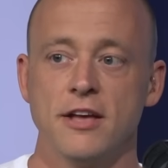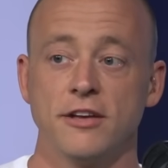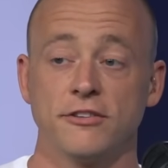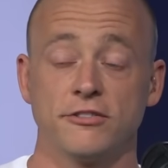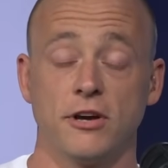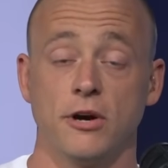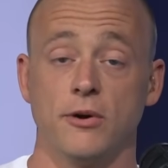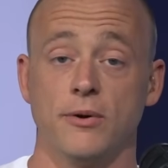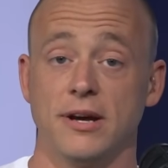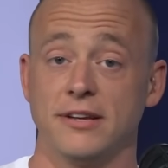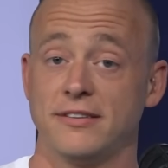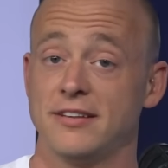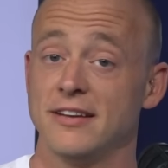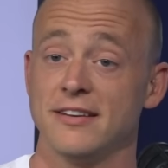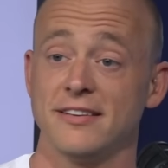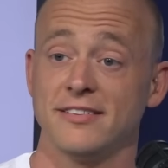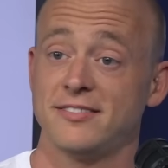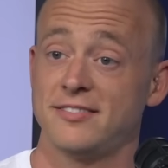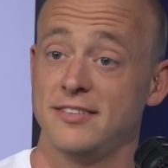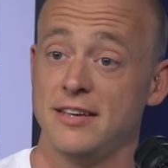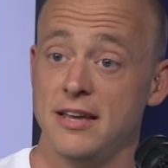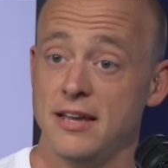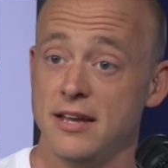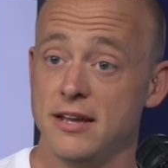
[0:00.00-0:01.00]
So
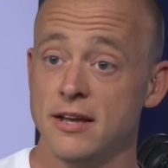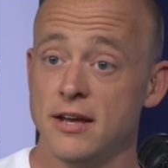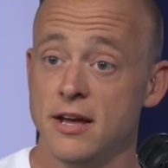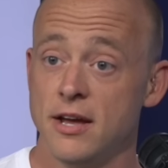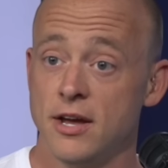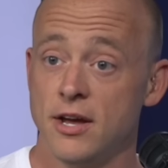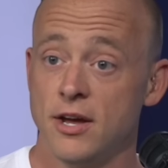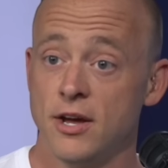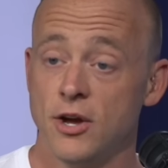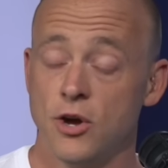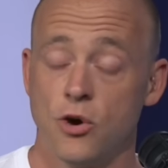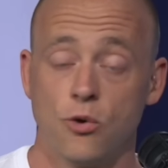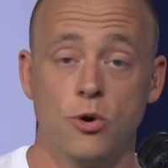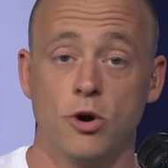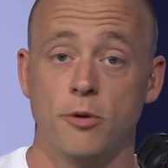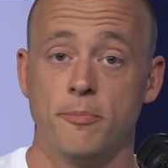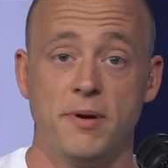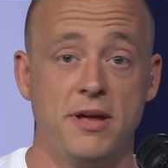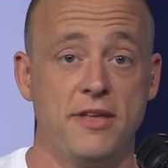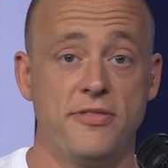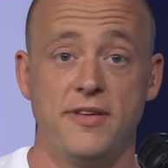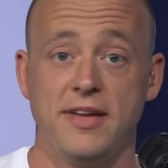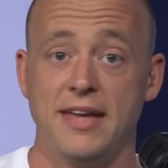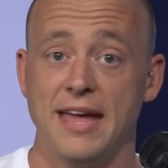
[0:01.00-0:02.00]
Tennessee will
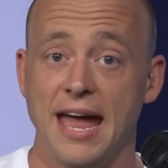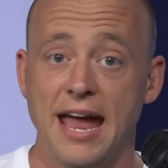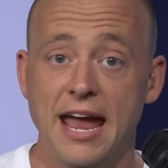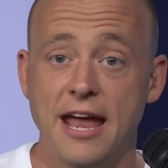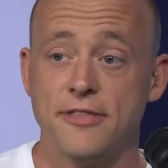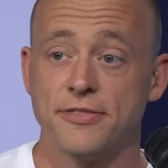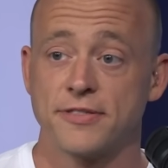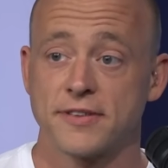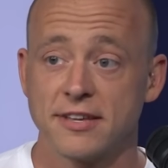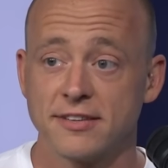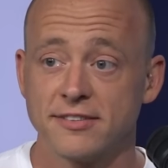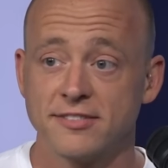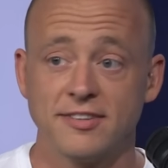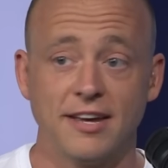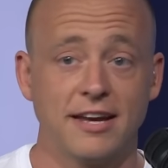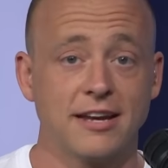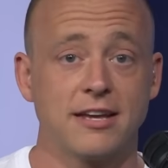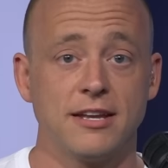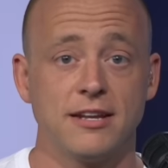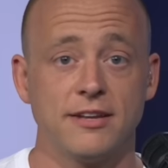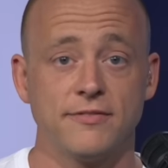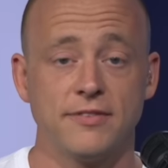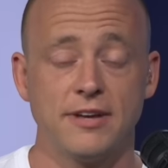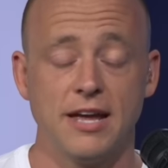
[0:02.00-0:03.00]
be the eighth
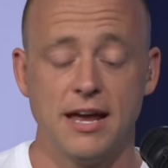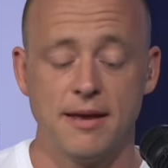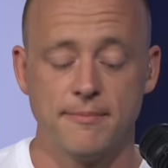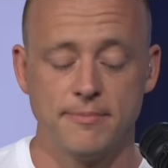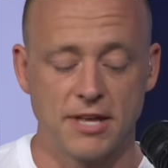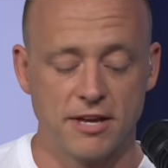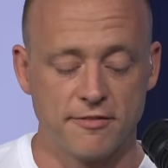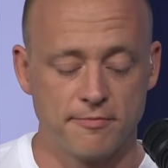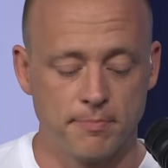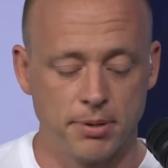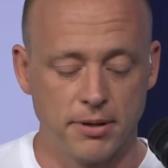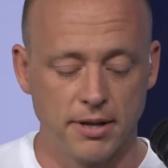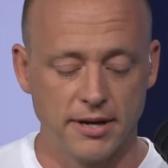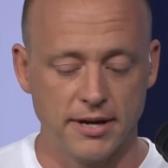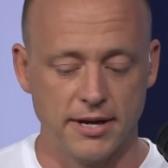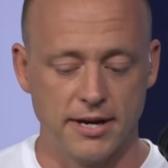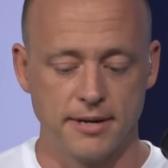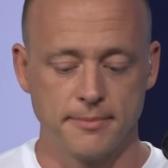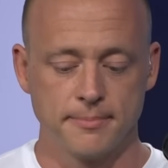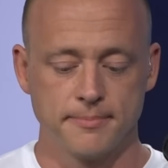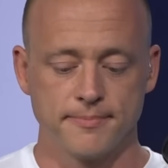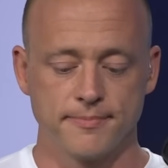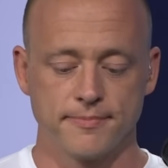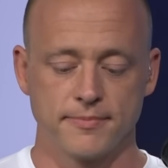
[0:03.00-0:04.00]
consecutive game they've
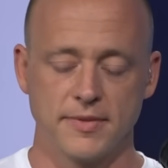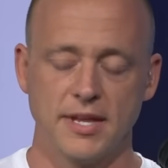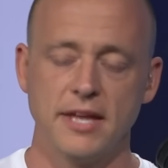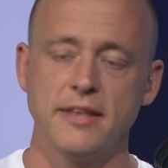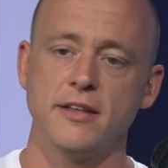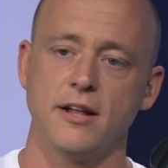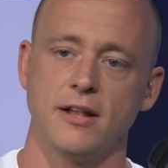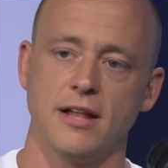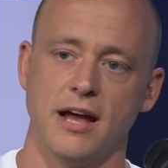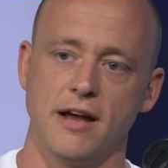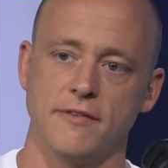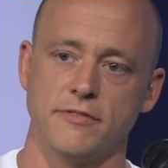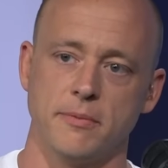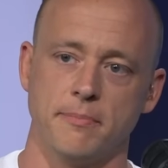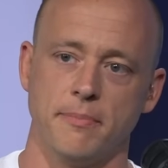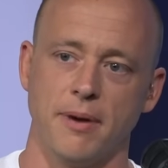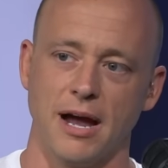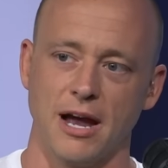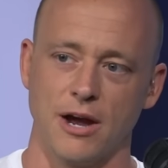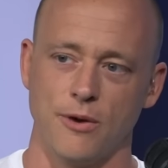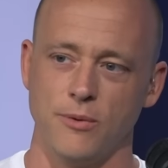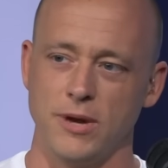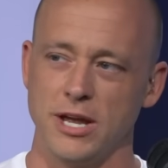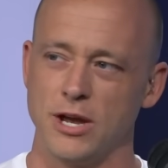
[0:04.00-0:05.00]
played. Then they'll have the
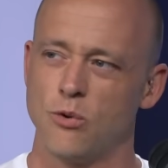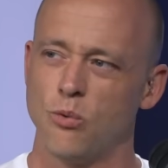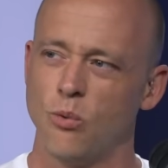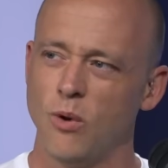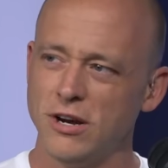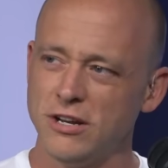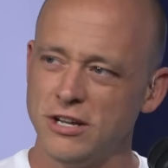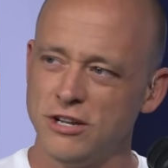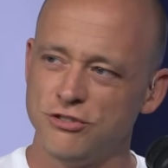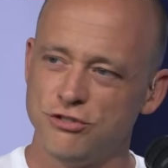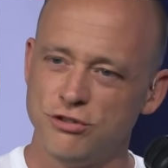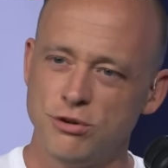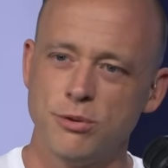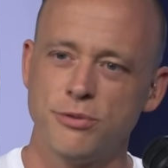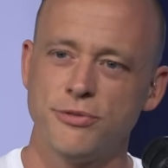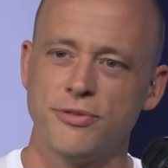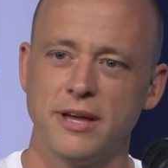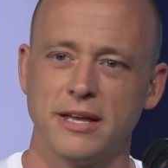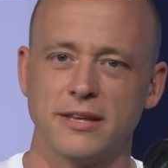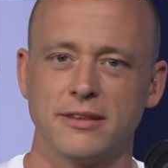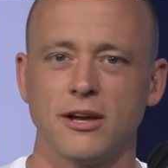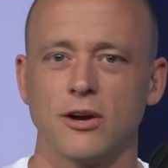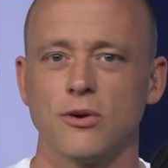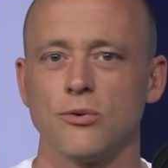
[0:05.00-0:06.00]
bye week. What did you
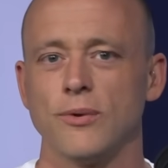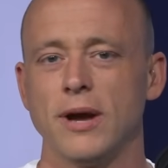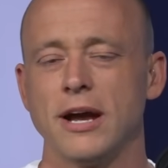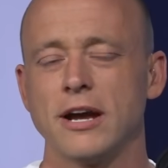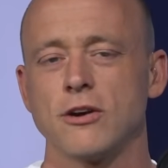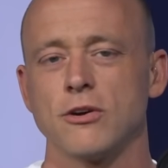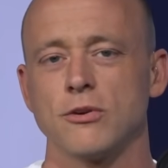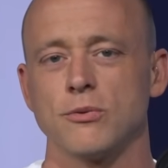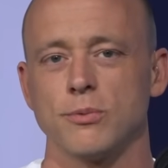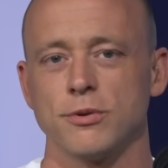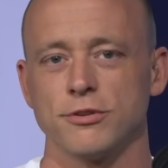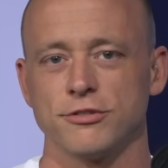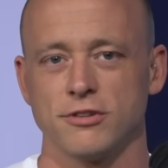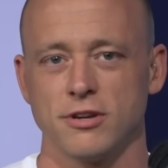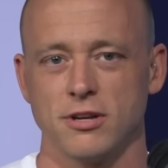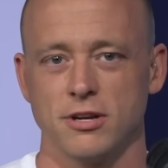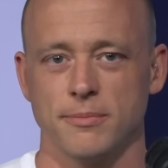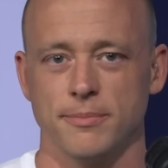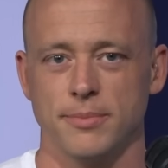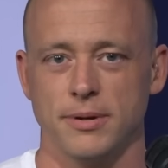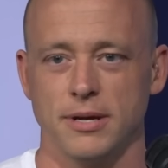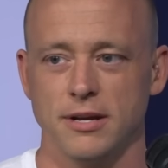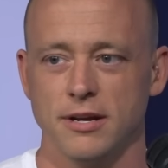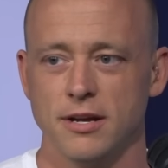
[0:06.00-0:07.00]
think their record was going to
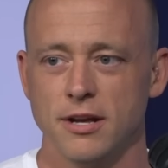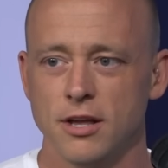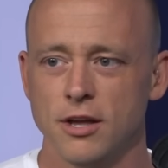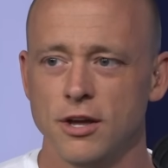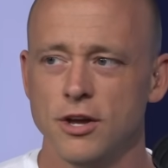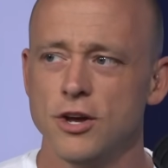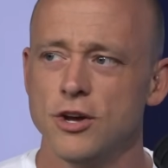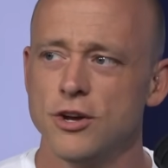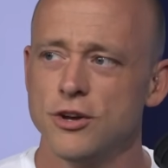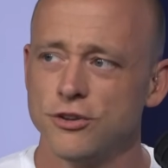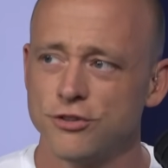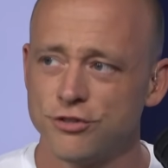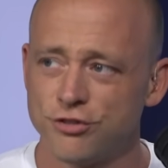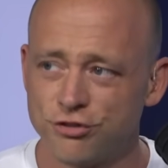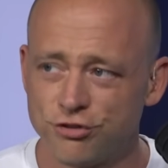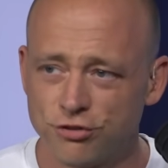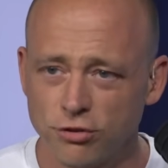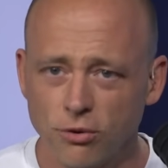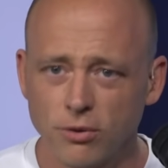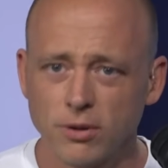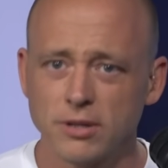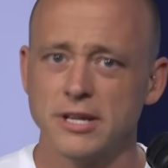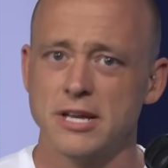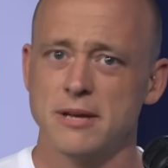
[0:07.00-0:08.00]
be?
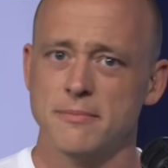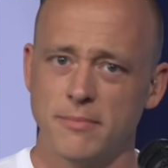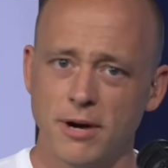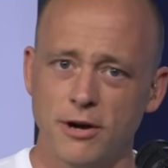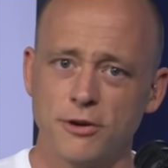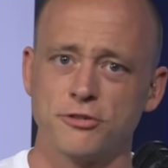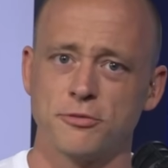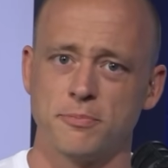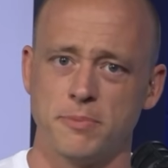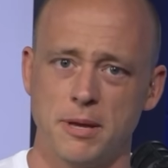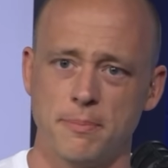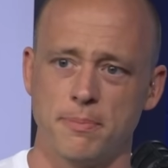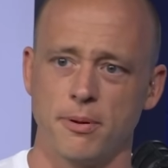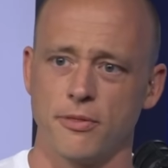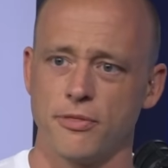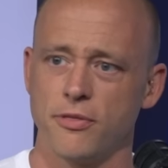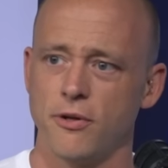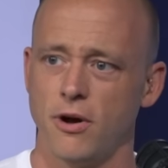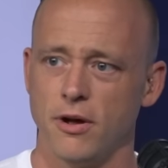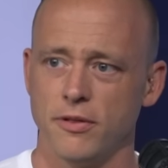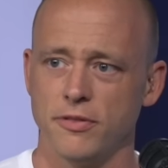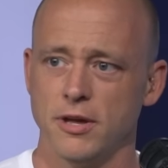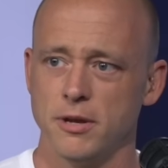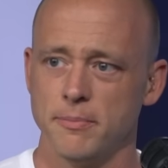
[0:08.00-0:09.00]
Surely most people
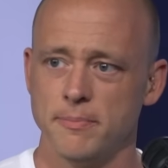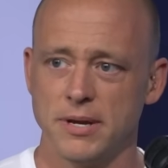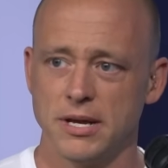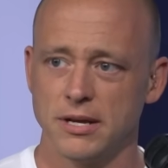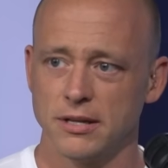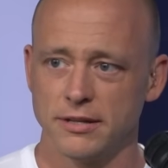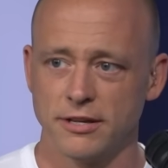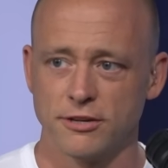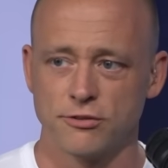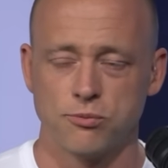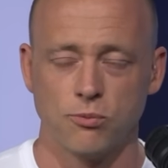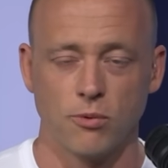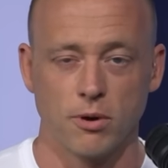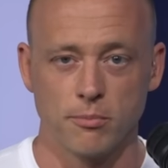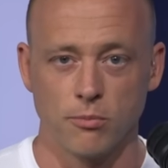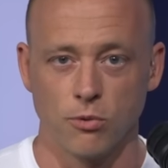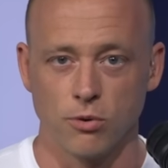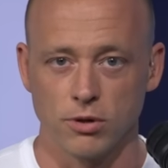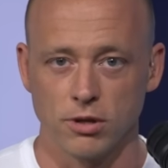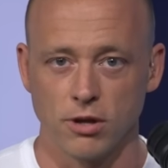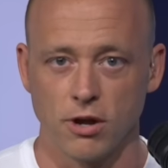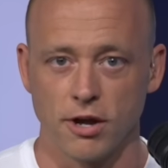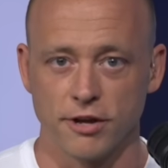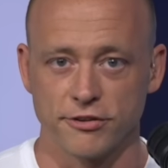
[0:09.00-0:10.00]
thought there'd be at least one
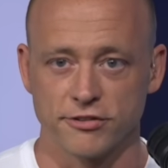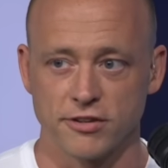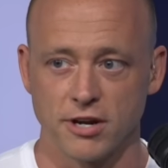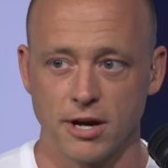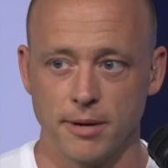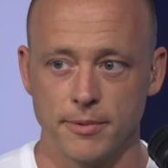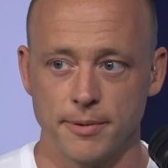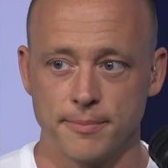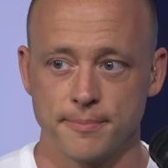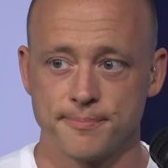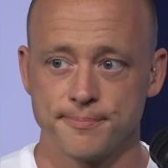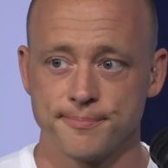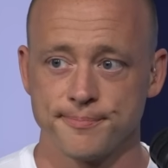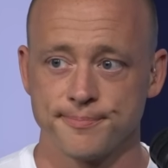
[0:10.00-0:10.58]
more loss coming.